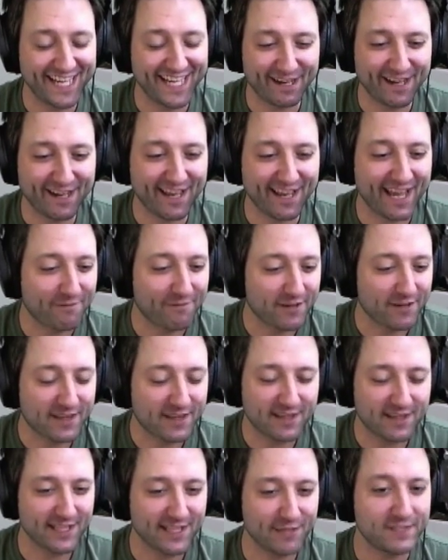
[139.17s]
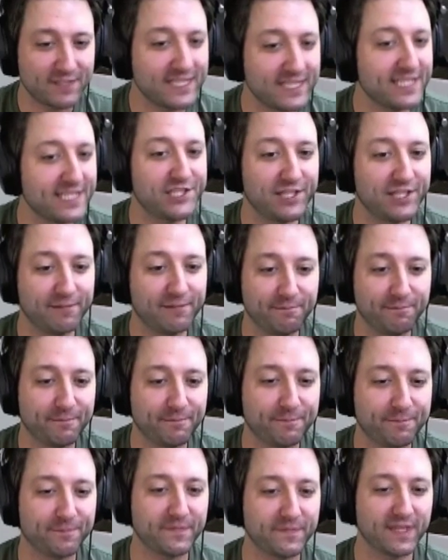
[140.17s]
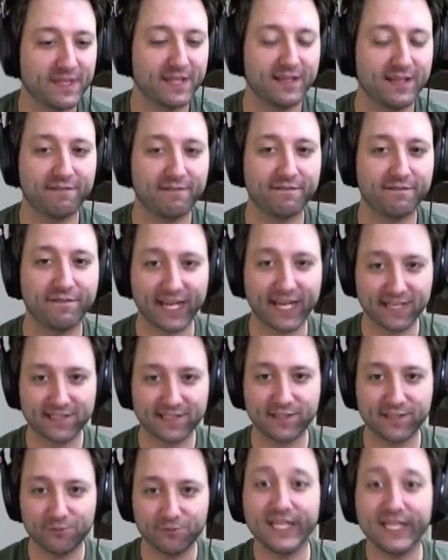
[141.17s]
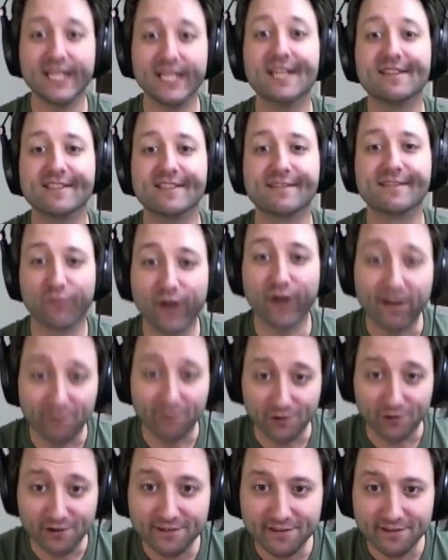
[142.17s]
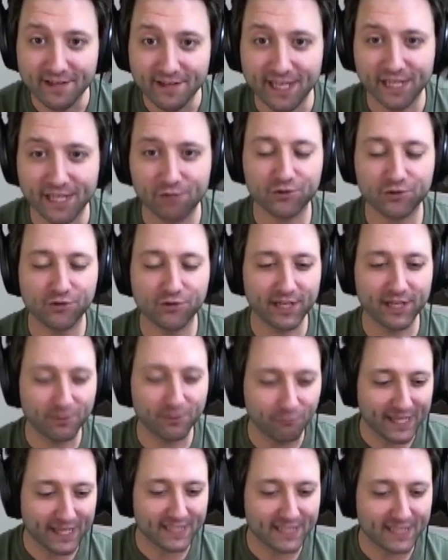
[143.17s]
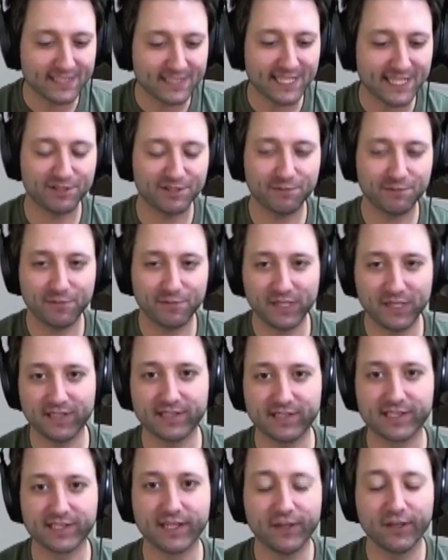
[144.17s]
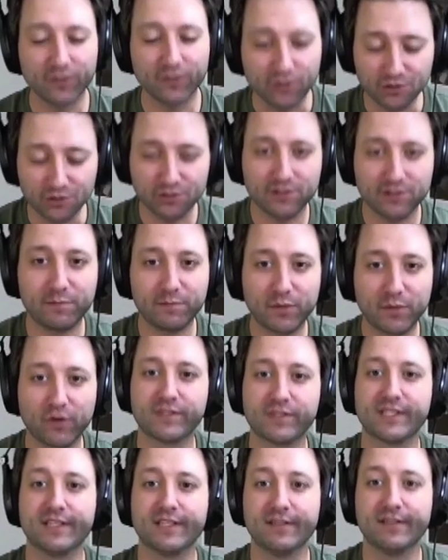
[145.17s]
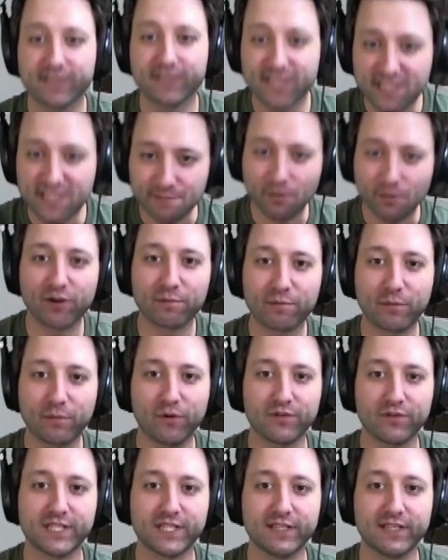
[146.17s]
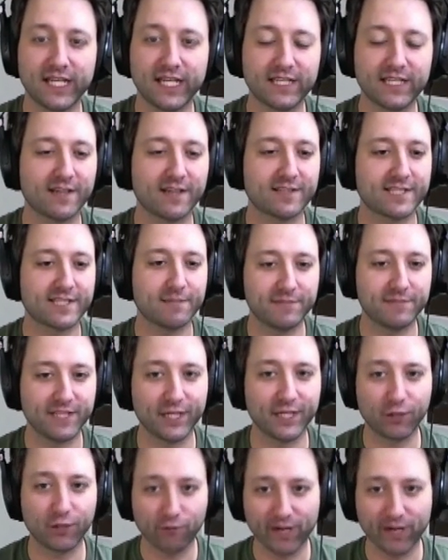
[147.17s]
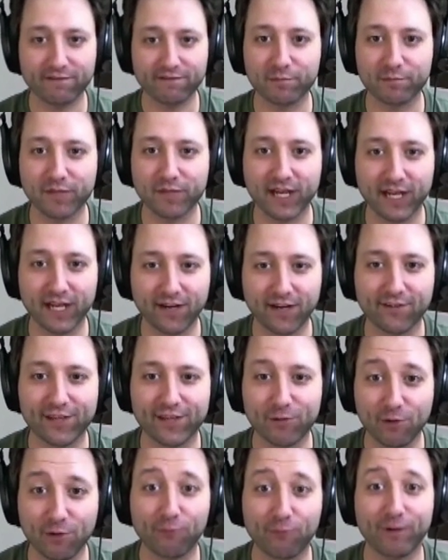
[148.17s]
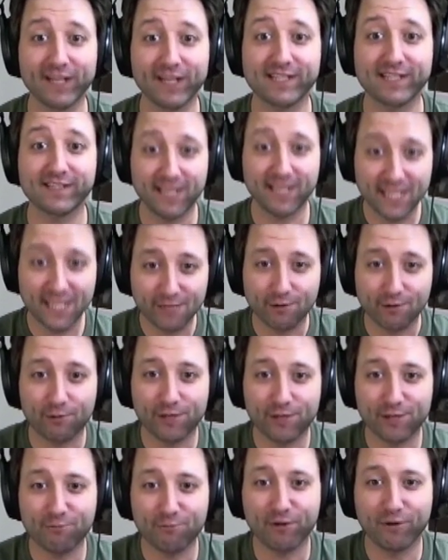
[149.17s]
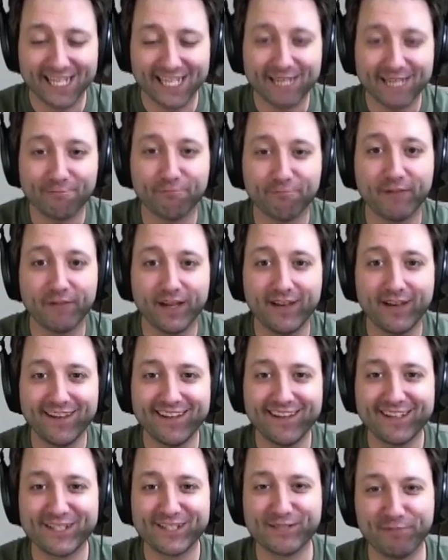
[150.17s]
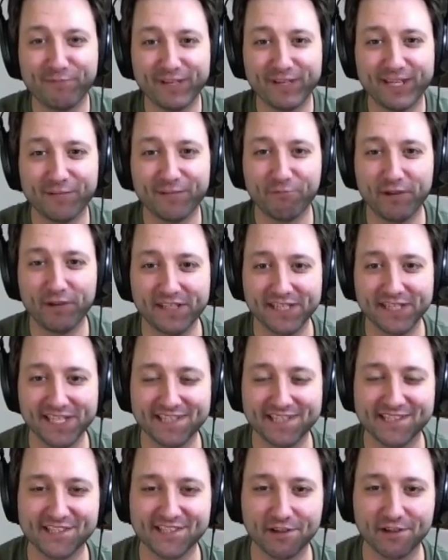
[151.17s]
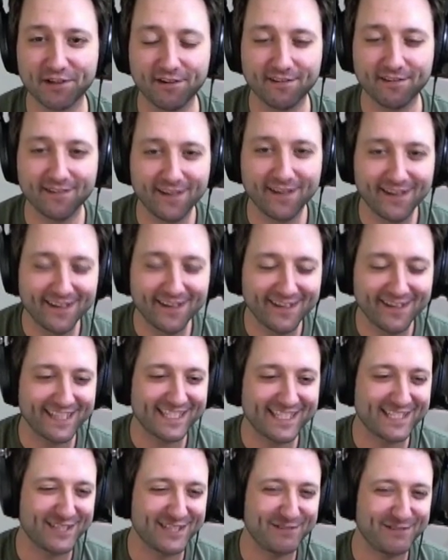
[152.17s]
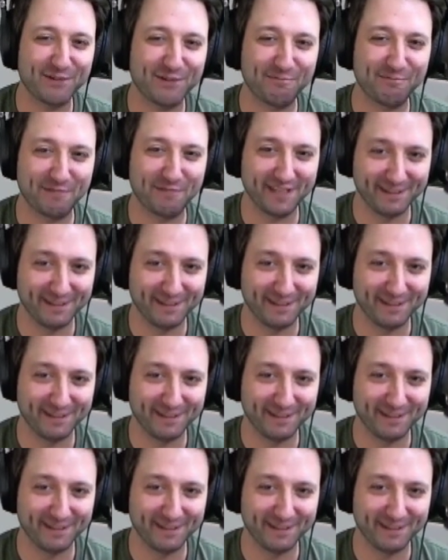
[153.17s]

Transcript: Everything you teach him affects who he is forever, and you're trying to raise him to be this good person, this smart person that does something great for planet Earth. You want to raise the hero. You want him to be the one that leads us all into utopia.